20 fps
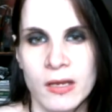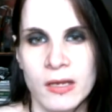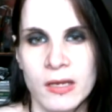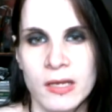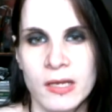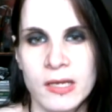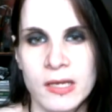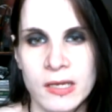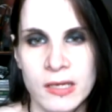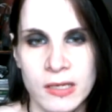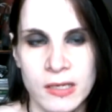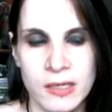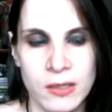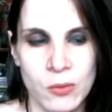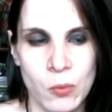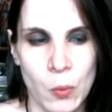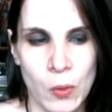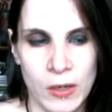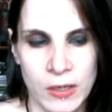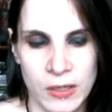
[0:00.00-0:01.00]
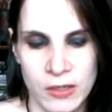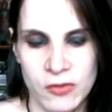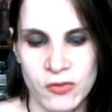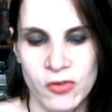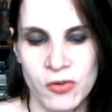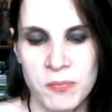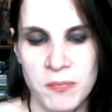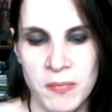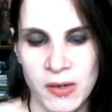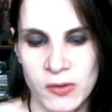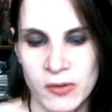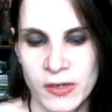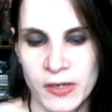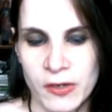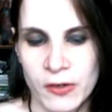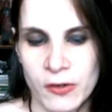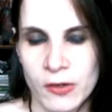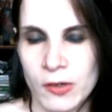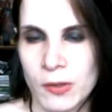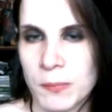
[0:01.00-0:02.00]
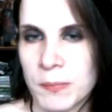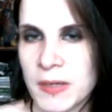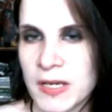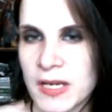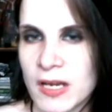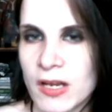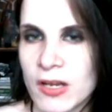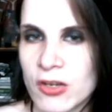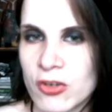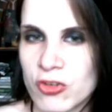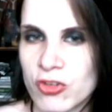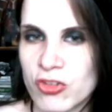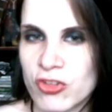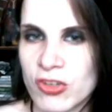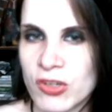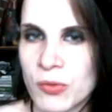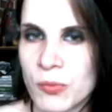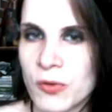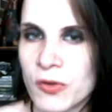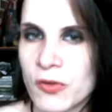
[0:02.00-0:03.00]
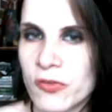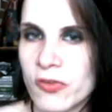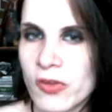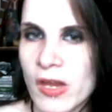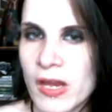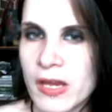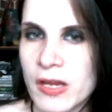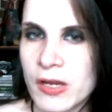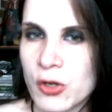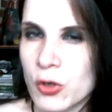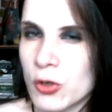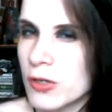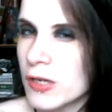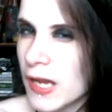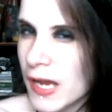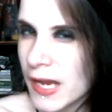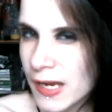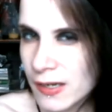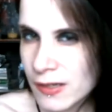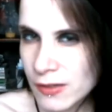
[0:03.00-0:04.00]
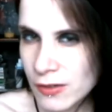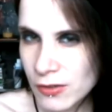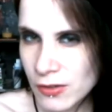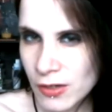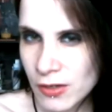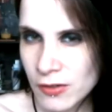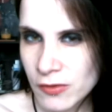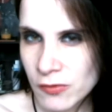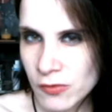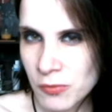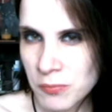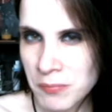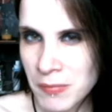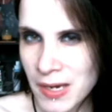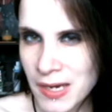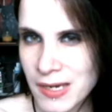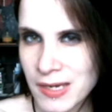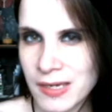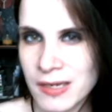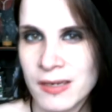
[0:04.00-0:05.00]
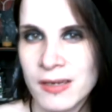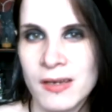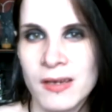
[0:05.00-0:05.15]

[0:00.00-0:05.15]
He wanted to marry her because she was a good candidate to mate,